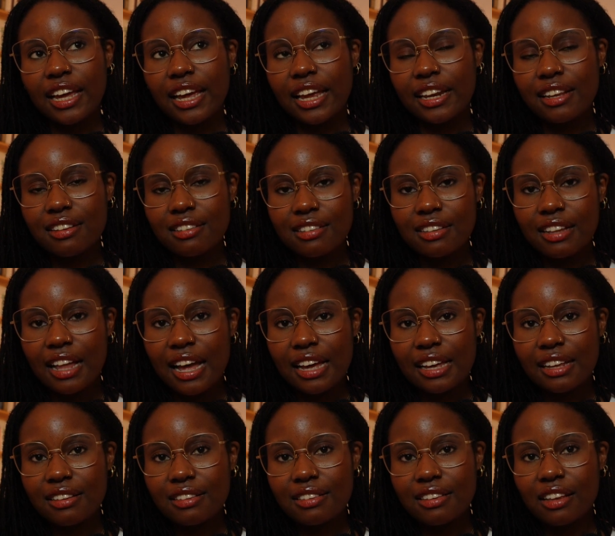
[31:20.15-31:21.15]
It is
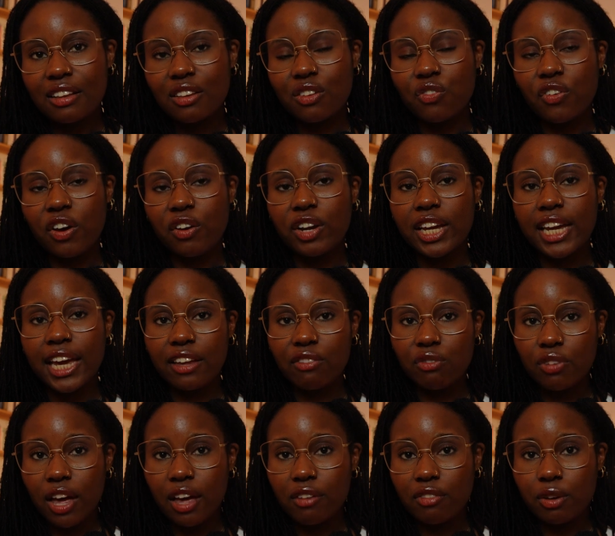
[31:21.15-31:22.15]
nice, it's very
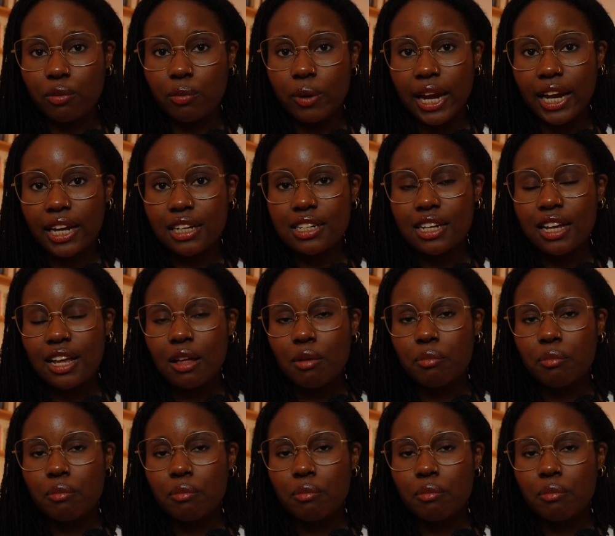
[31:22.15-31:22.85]
heavyweight,